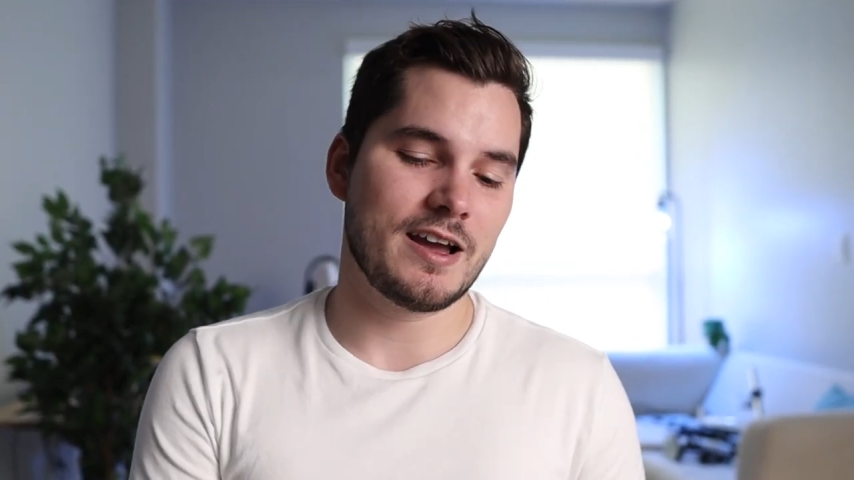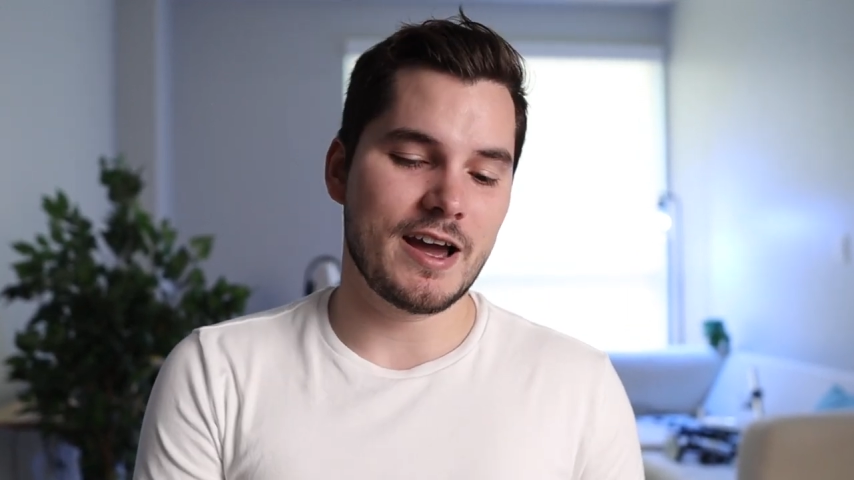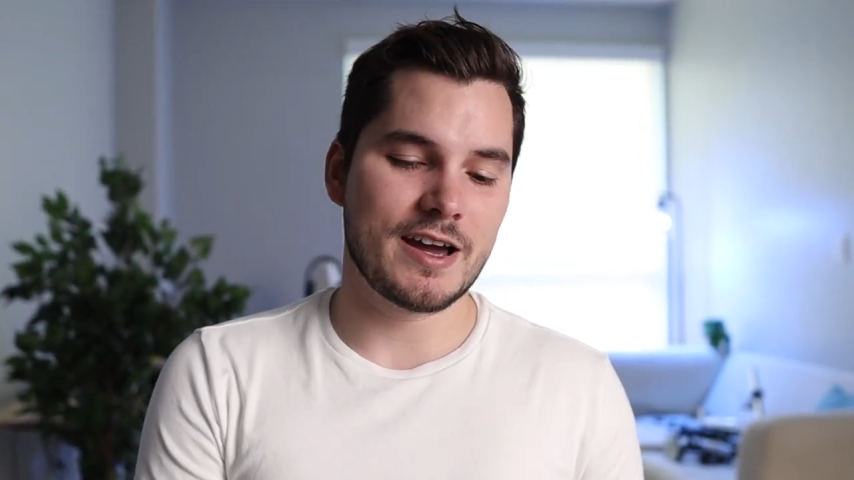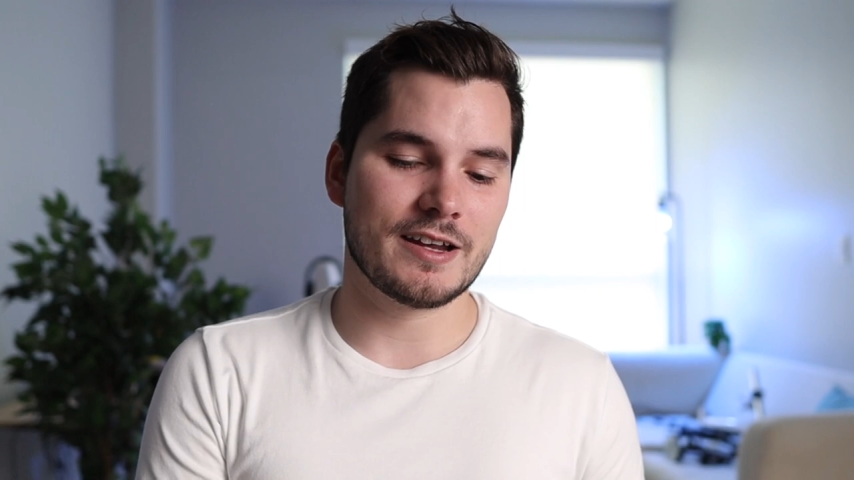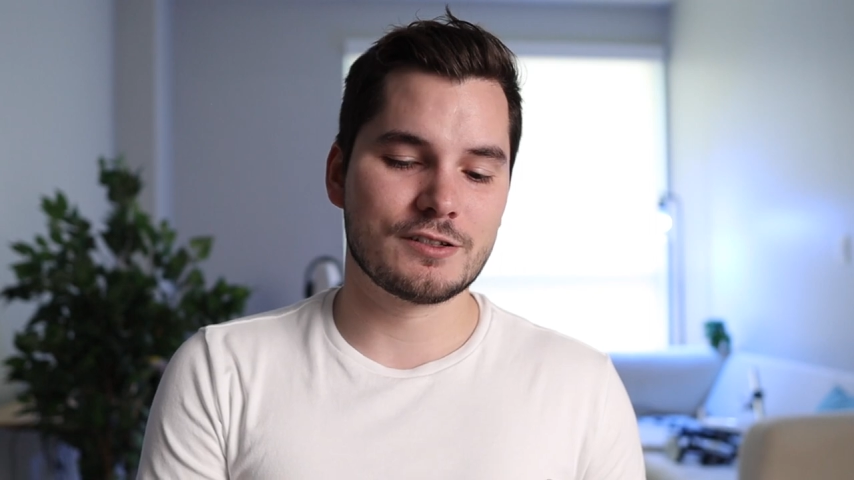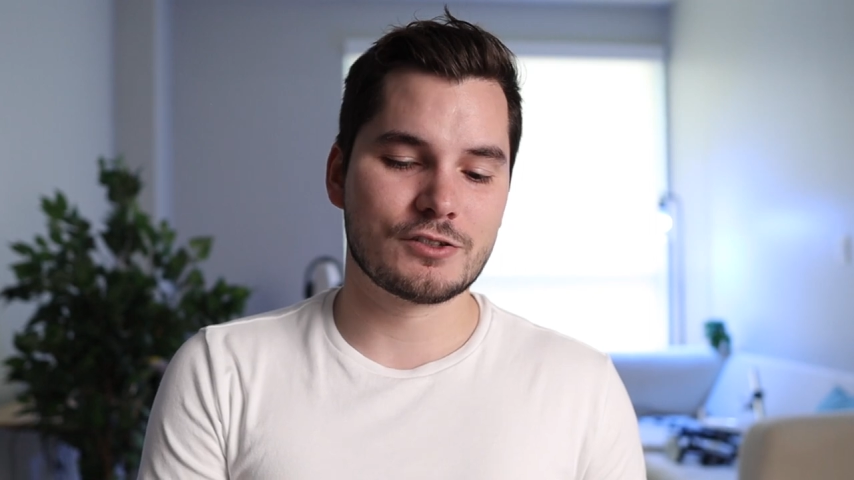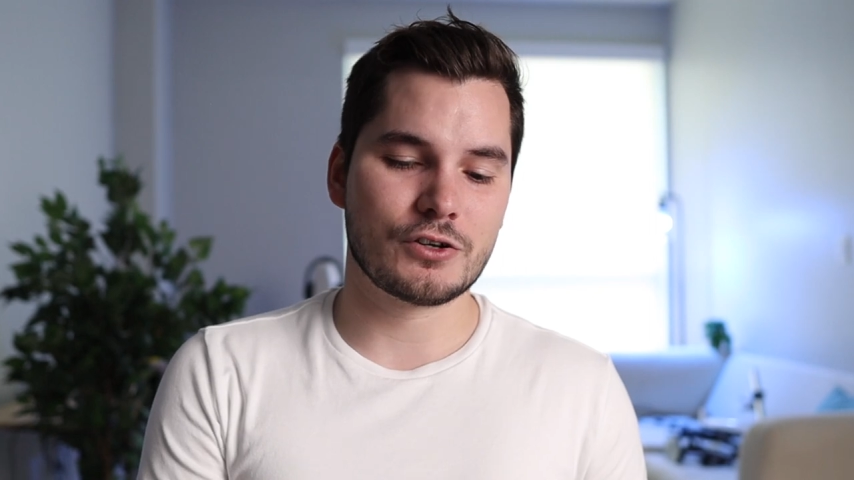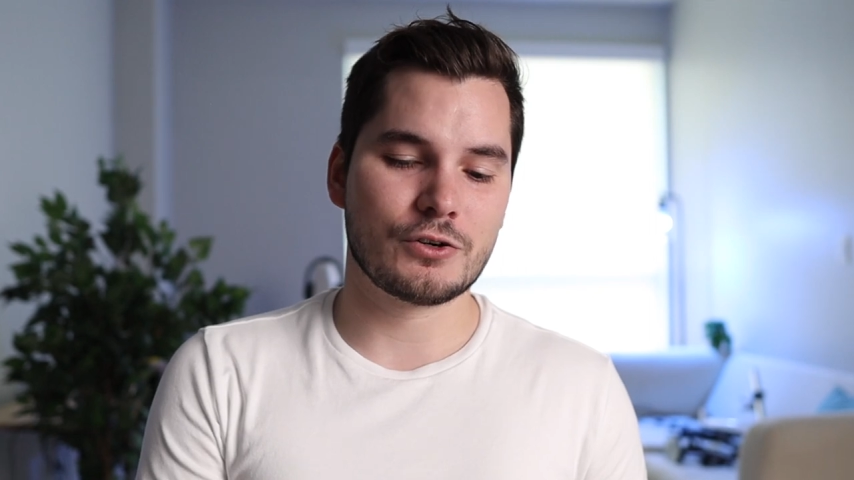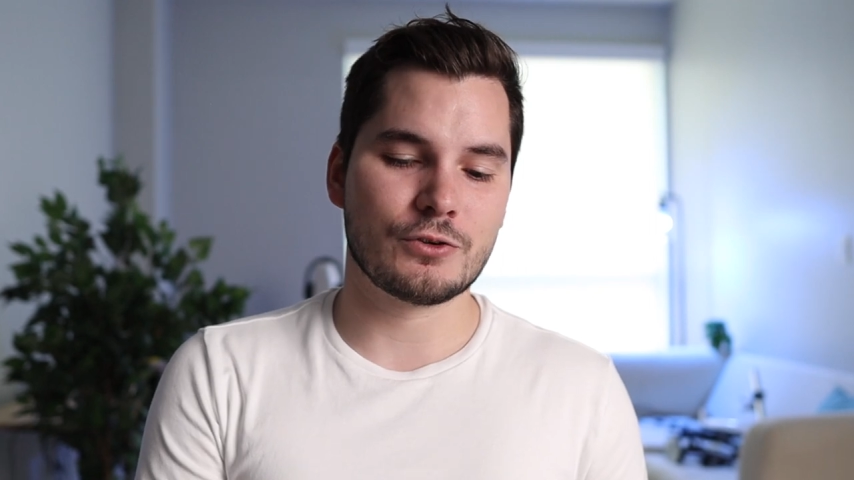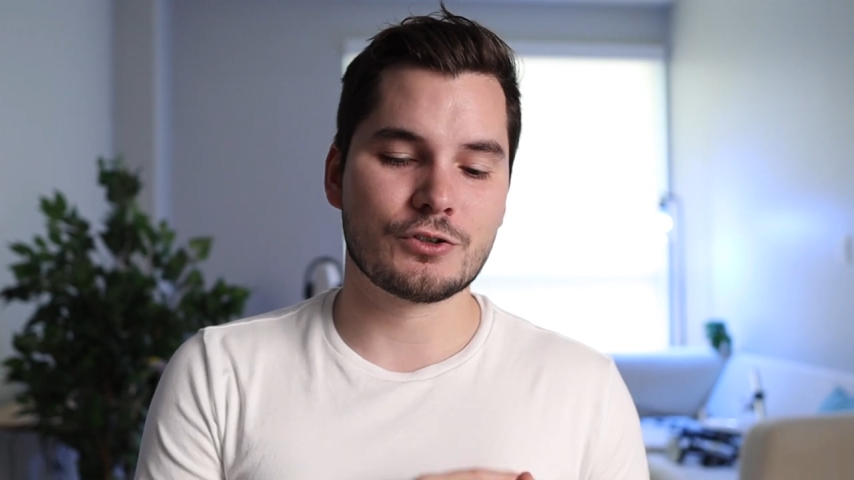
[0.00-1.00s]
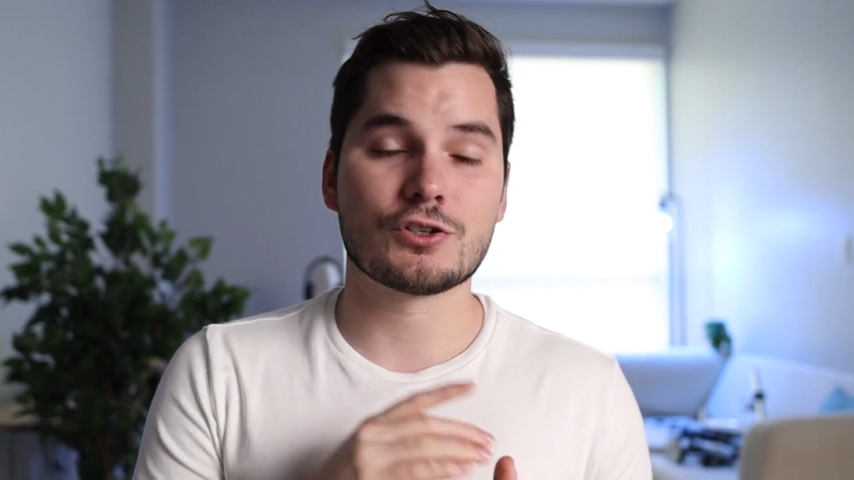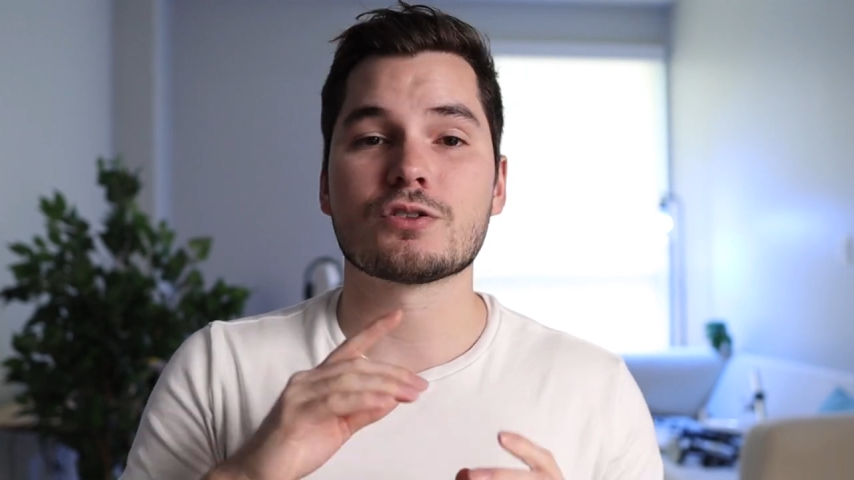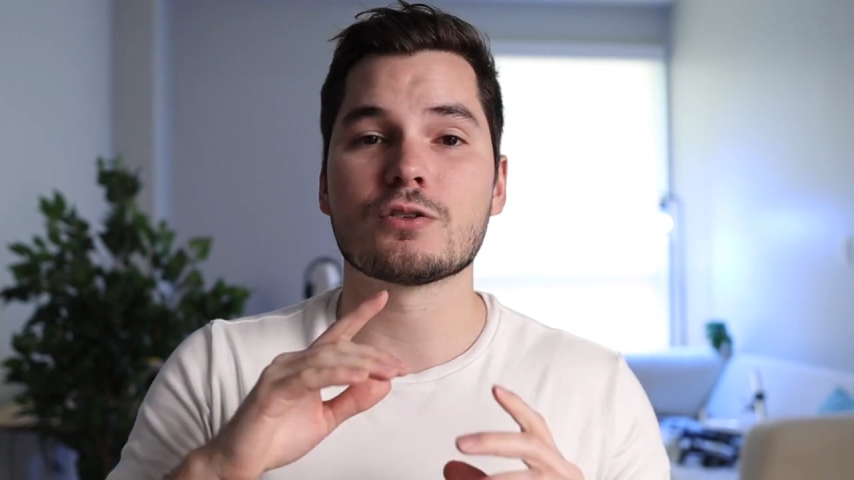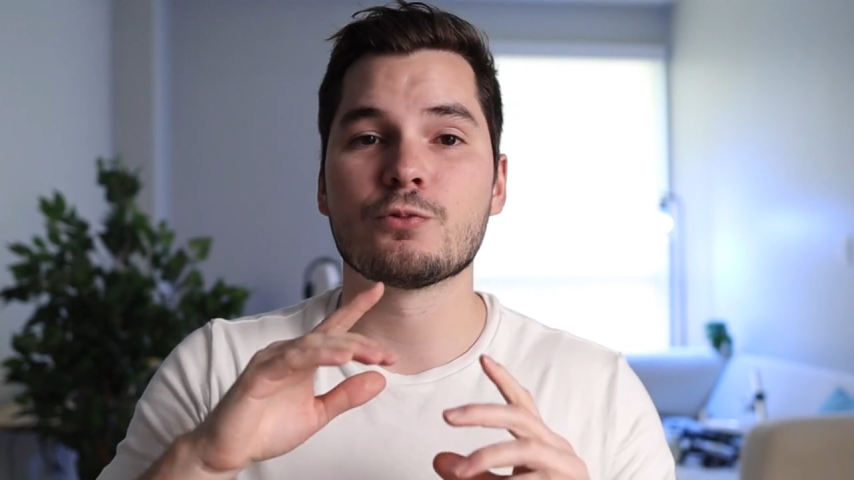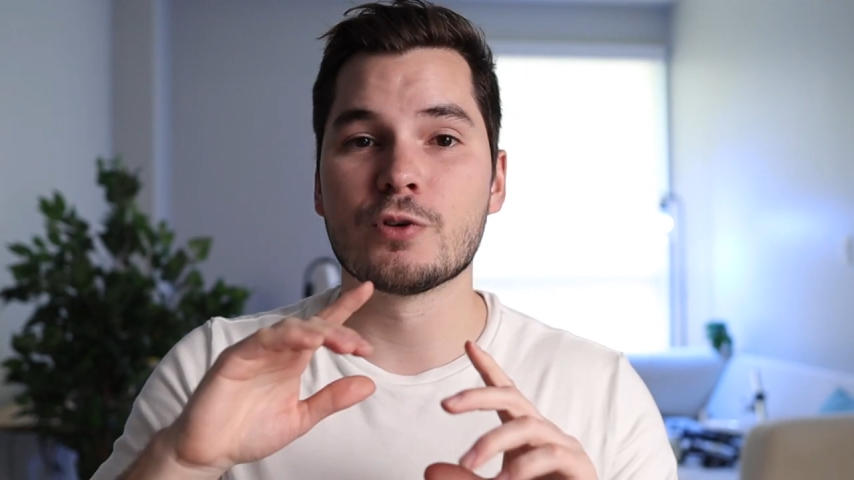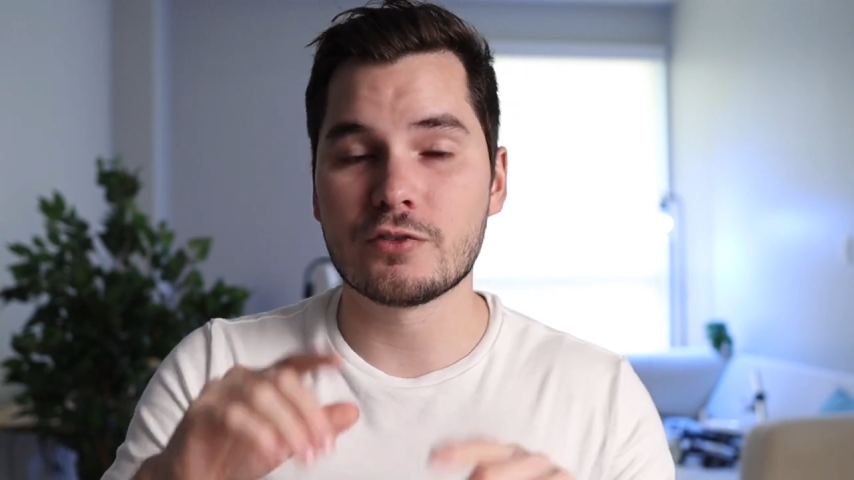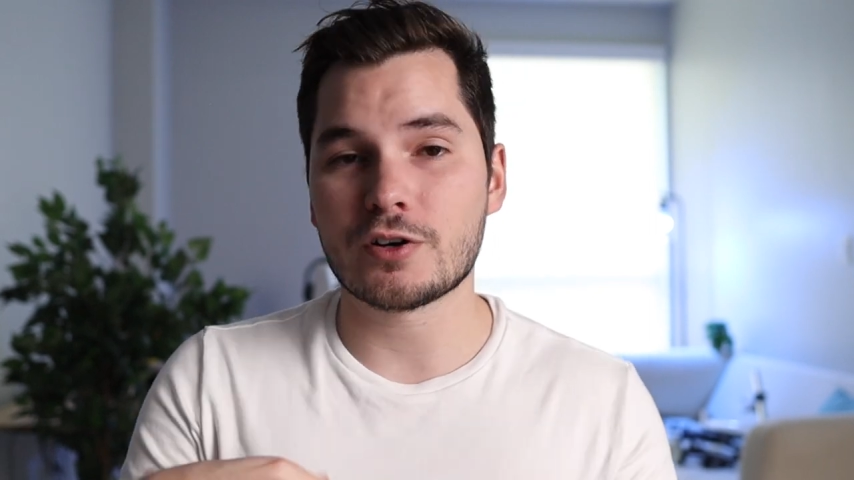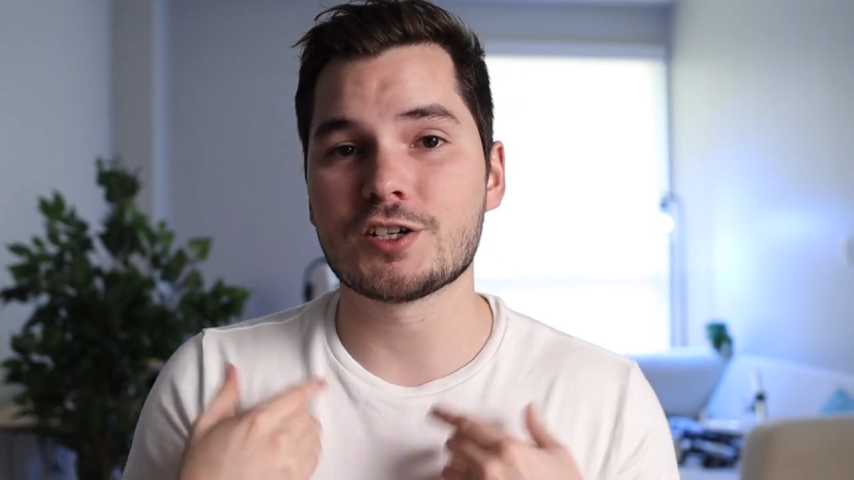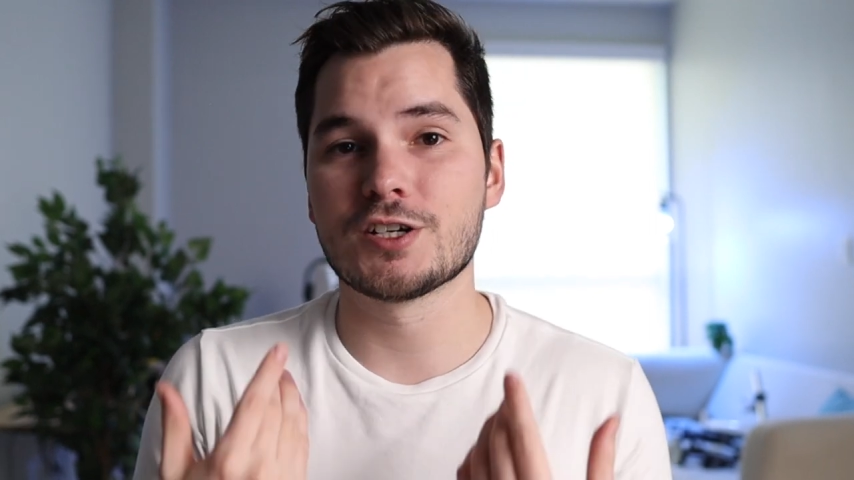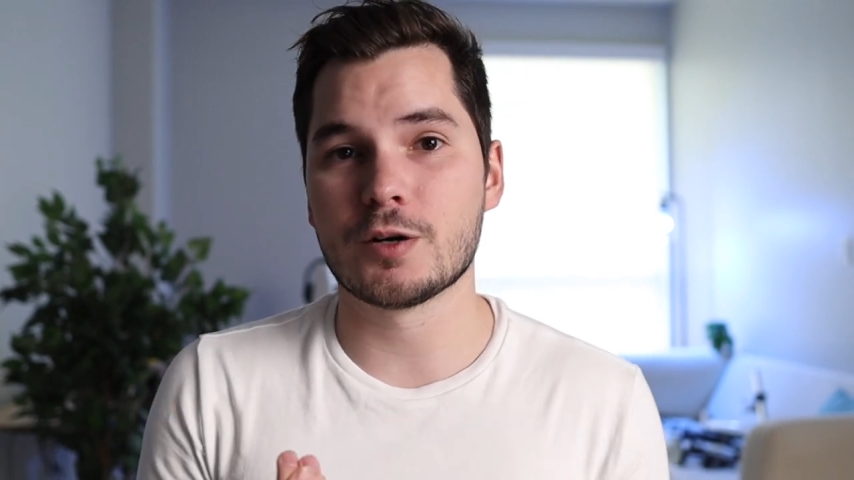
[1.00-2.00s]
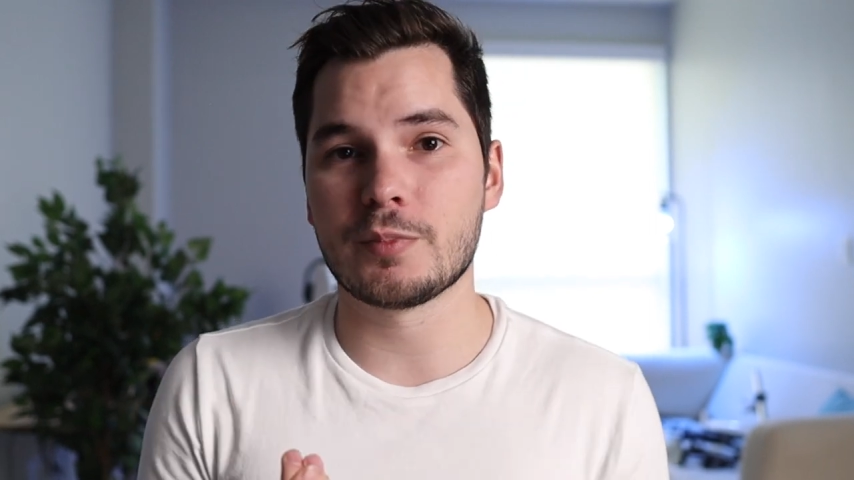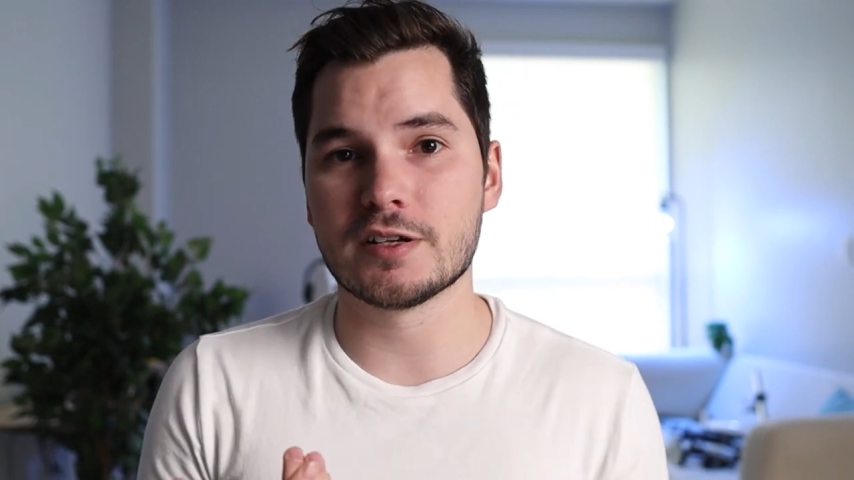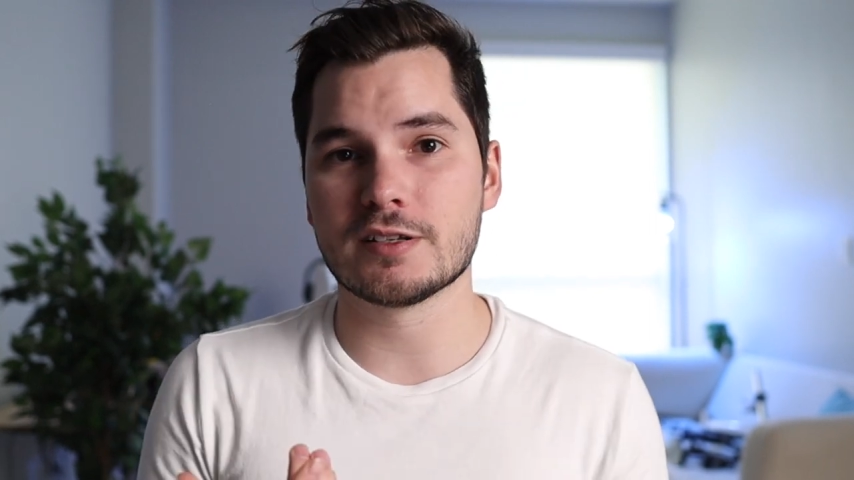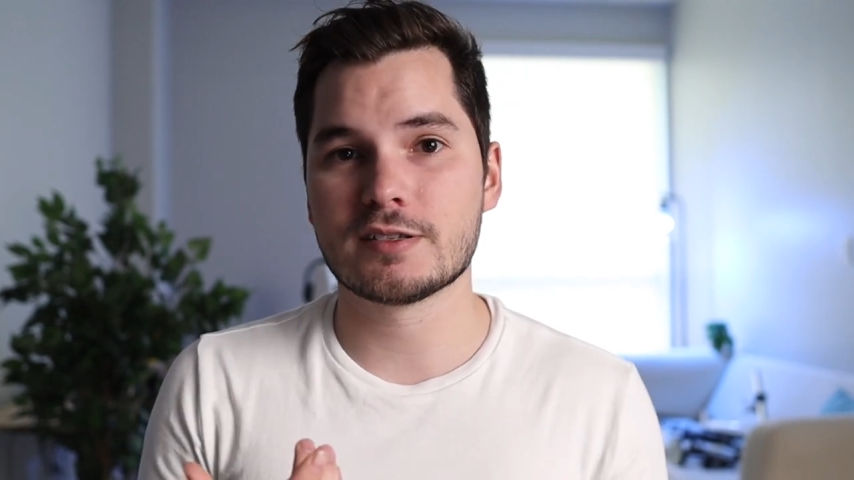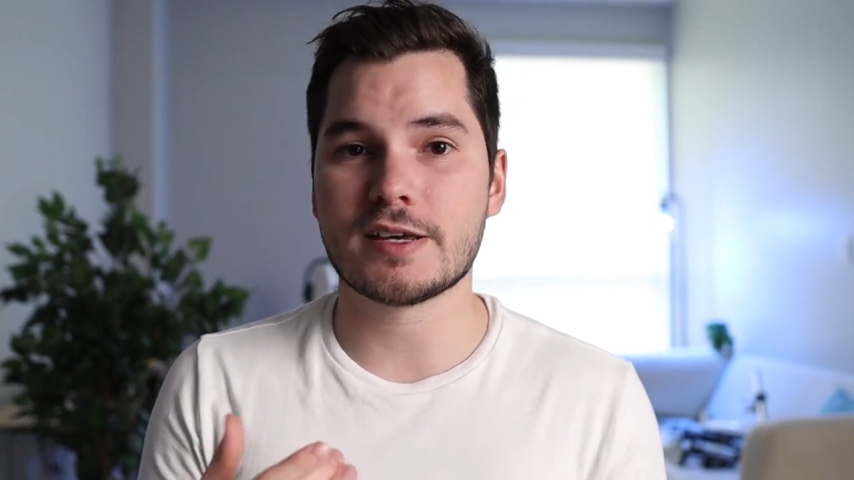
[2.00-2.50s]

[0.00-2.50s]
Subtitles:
And so just refreshing up on it